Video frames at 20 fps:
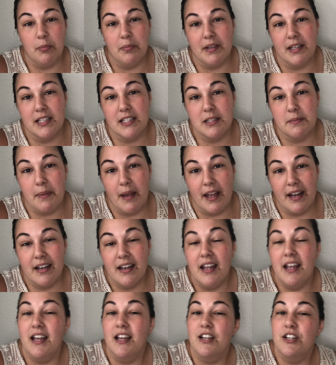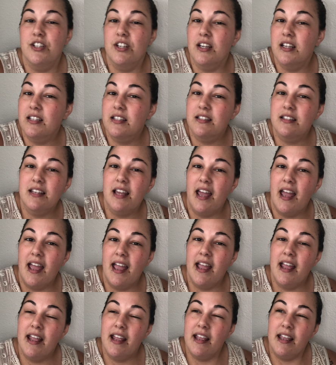will be spent just
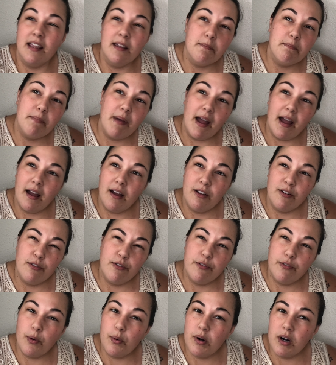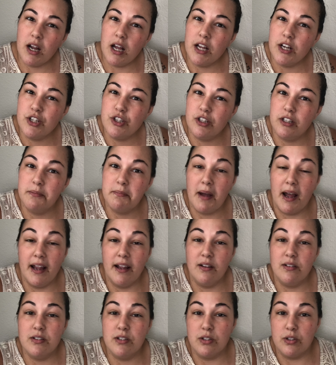about 400
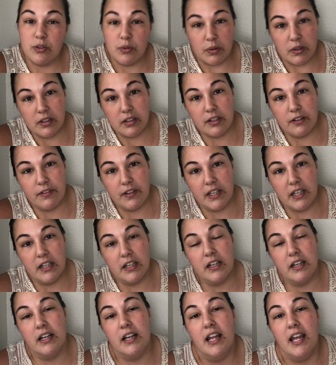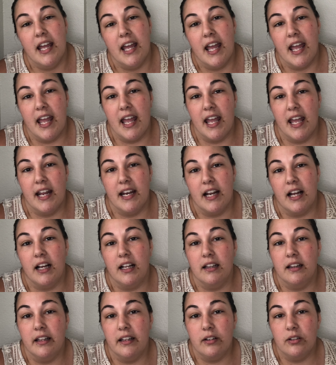miles north of here in
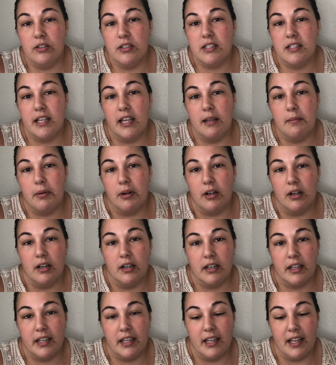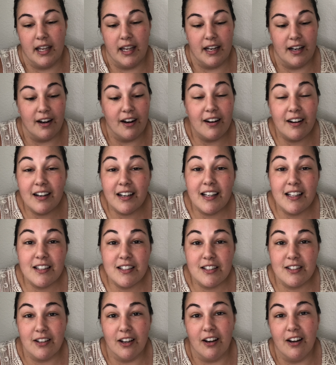a little state park in
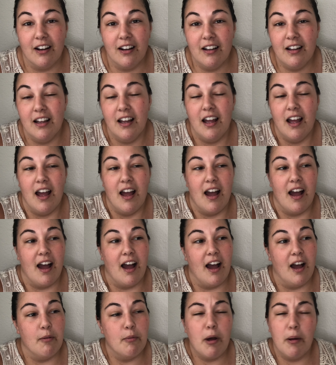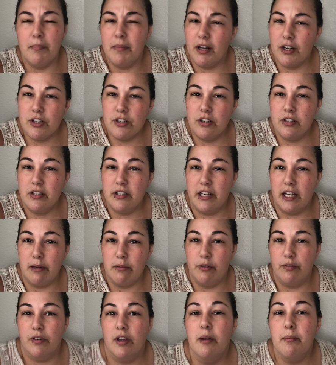Arkansas. Uh, I'm not sure the
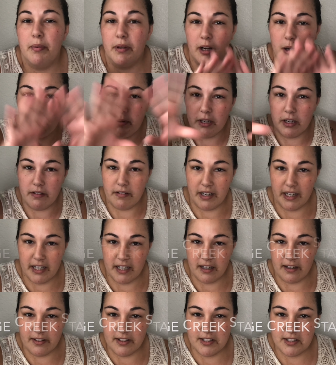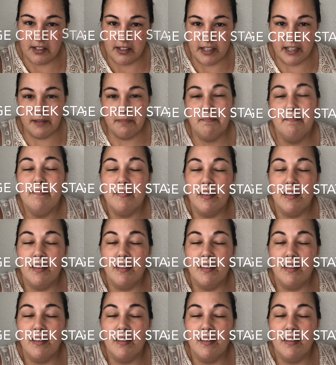name of it, but I'll put it right here on the screen.